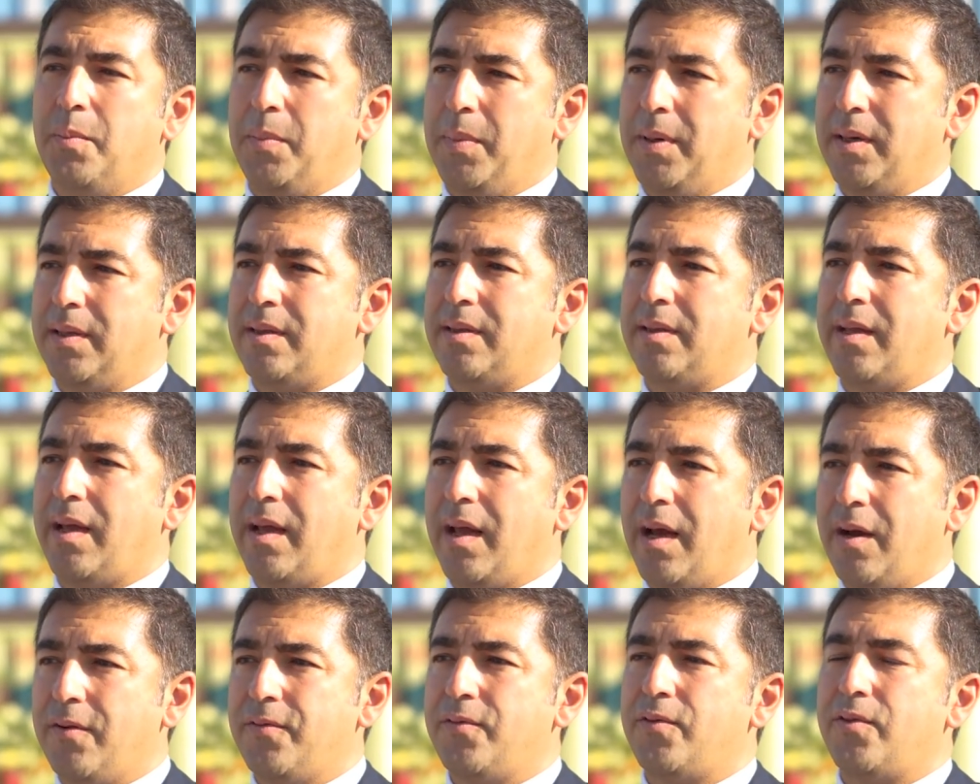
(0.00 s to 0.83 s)
but they
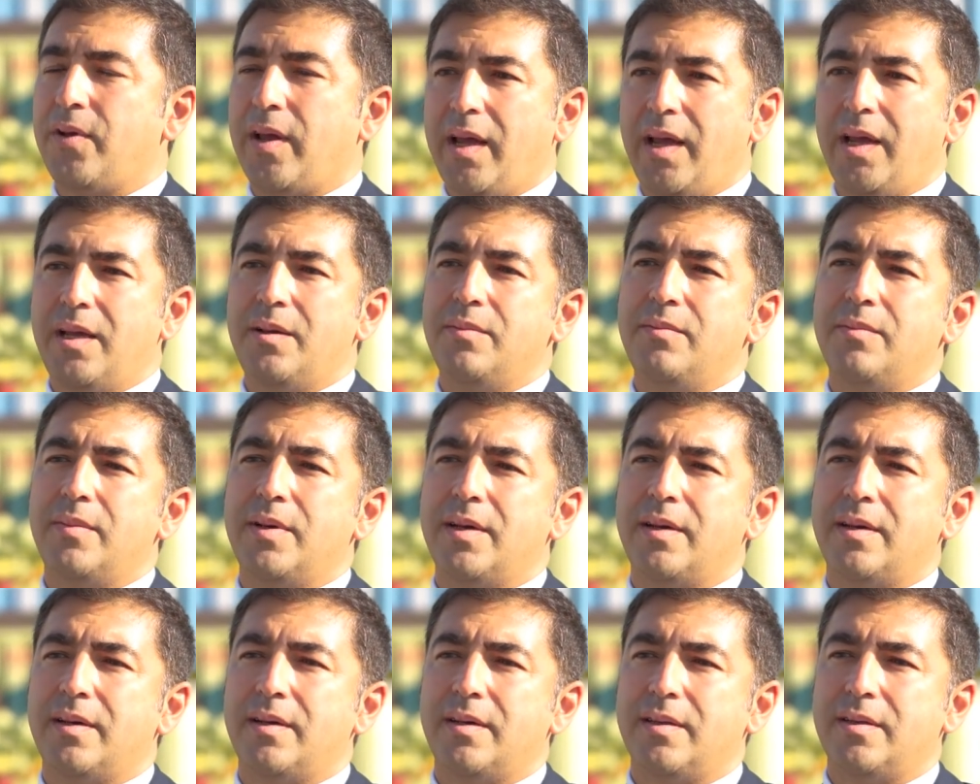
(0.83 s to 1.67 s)
have to aim
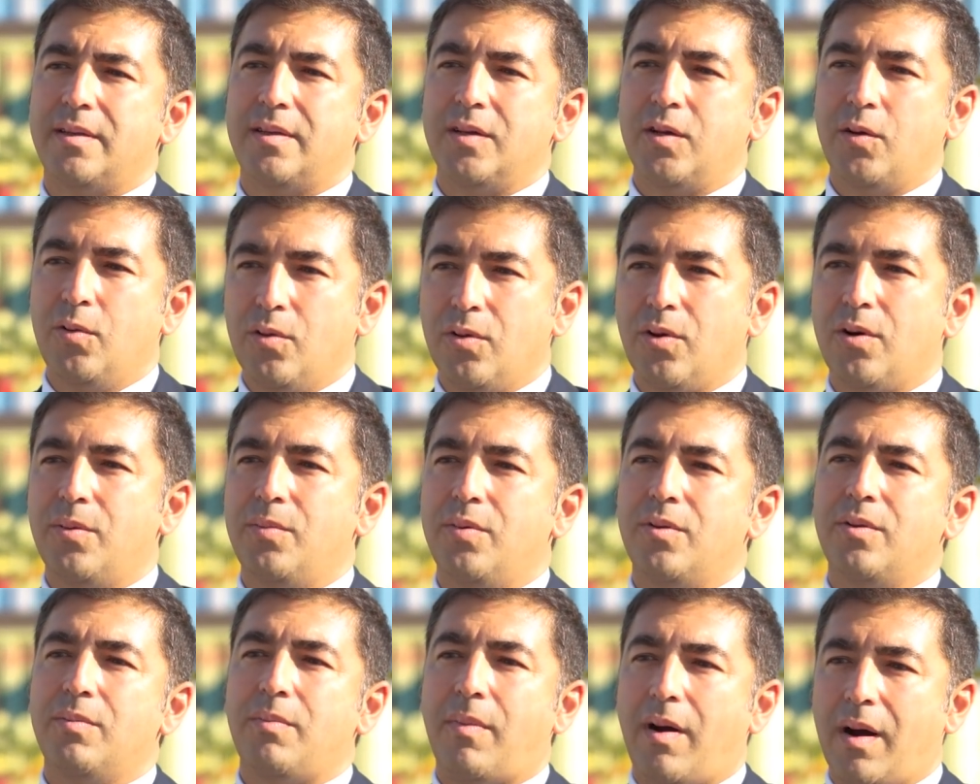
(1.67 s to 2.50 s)
the
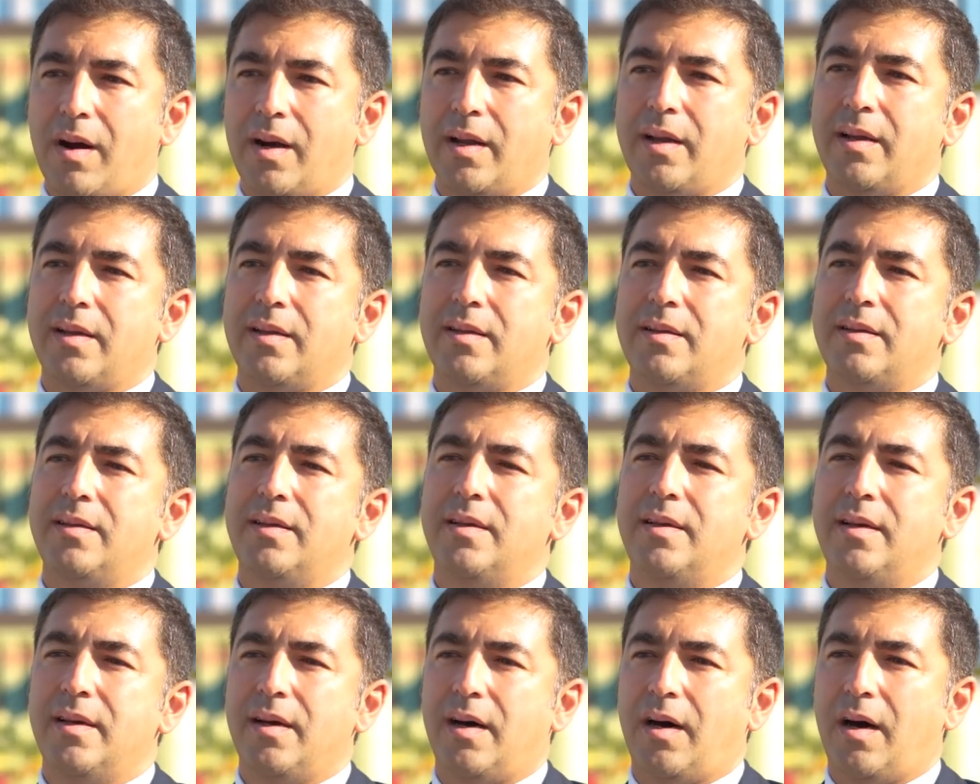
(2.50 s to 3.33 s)
global market,
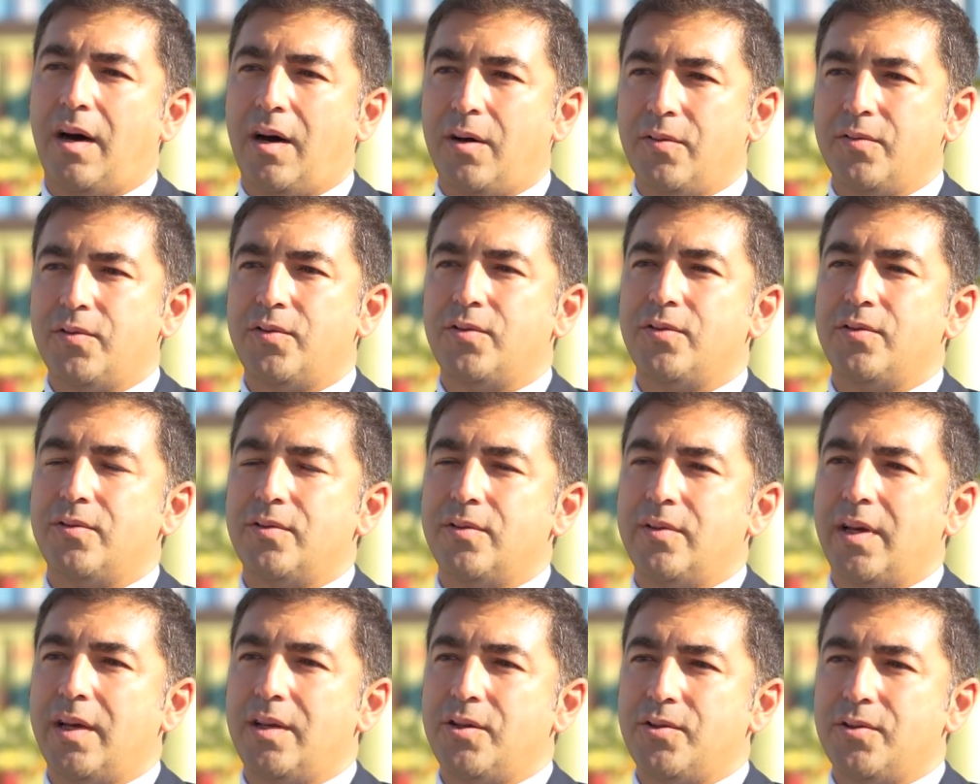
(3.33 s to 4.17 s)
how to
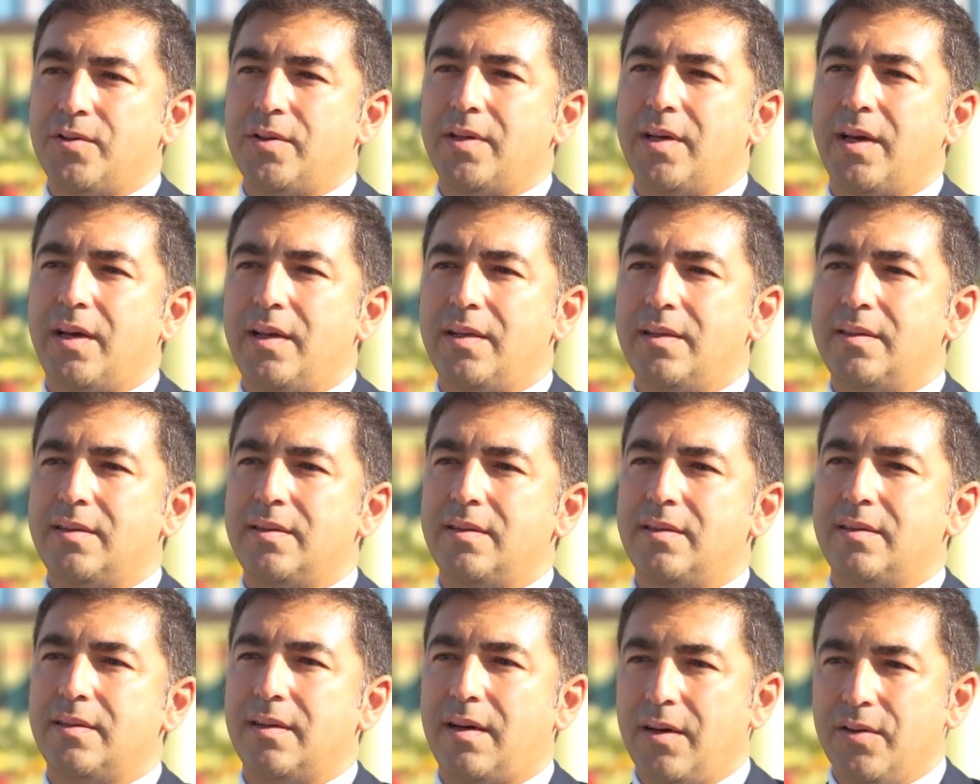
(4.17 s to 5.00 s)
educate
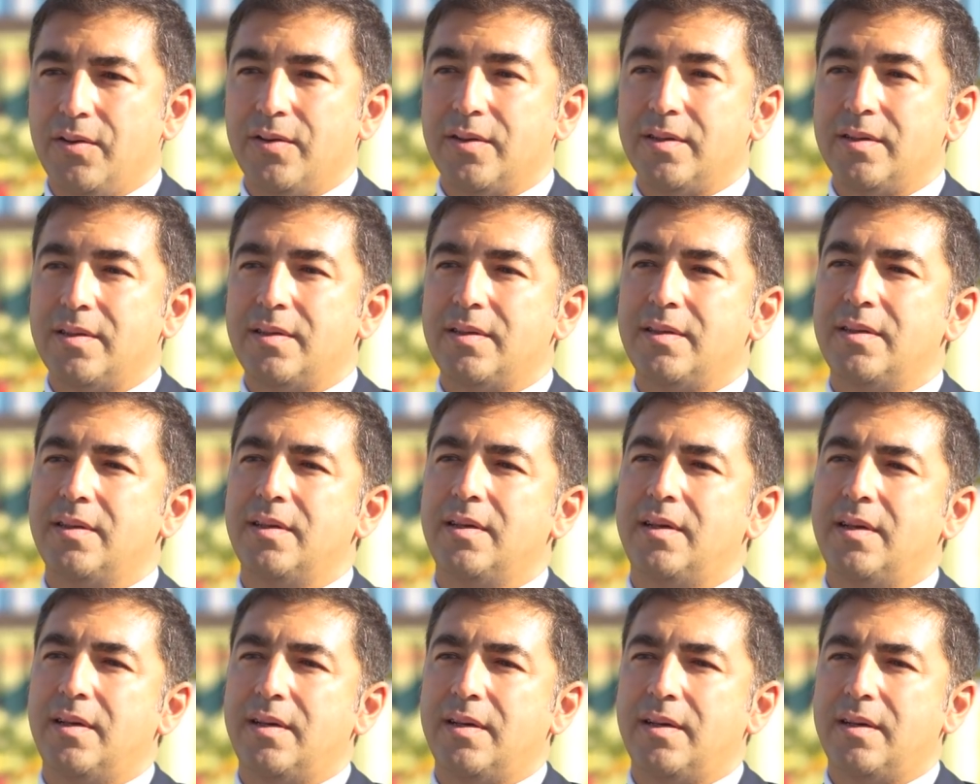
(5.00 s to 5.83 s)
others
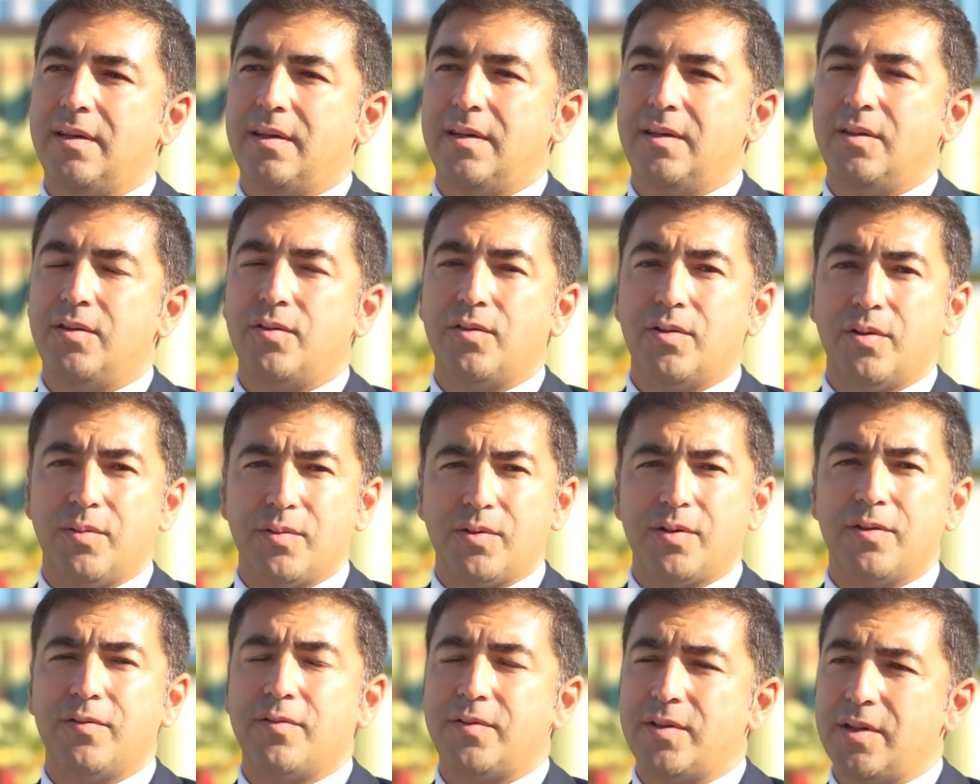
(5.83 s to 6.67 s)
in
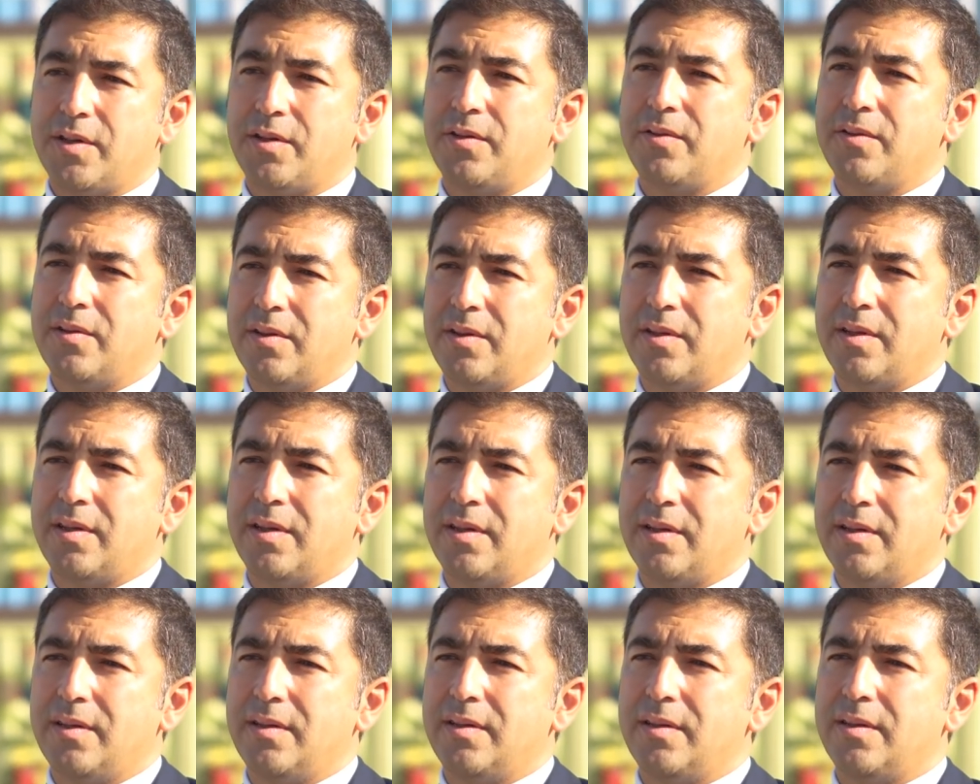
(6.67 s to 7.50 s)
terms of securing
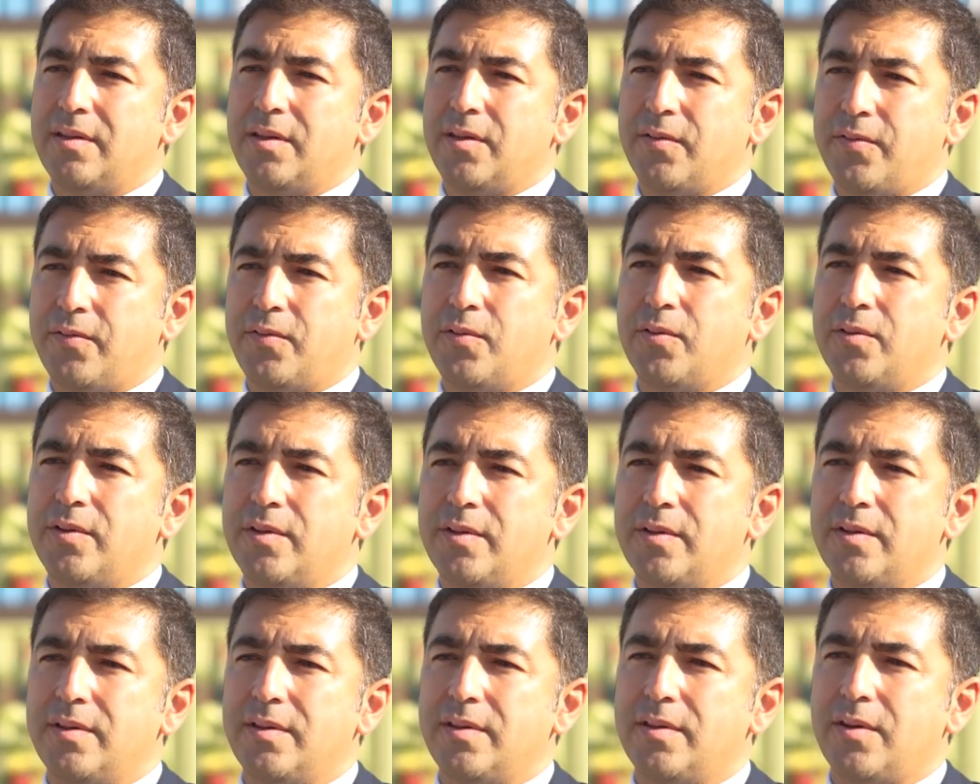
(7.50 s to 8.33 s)
the, the food
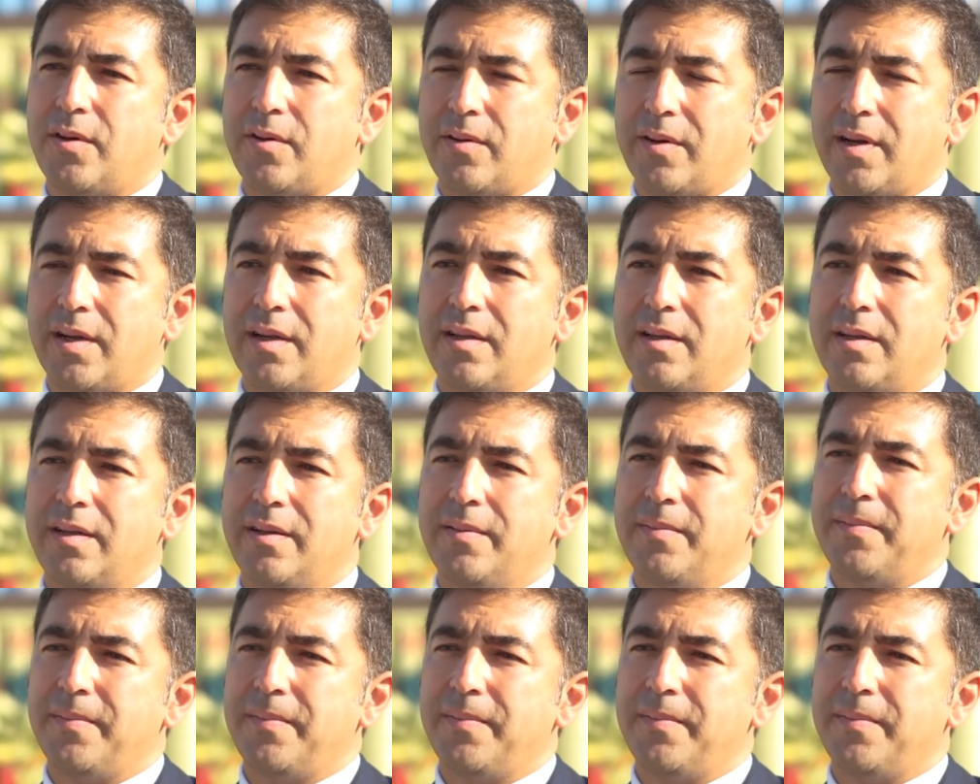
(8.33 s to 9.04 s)
correctly.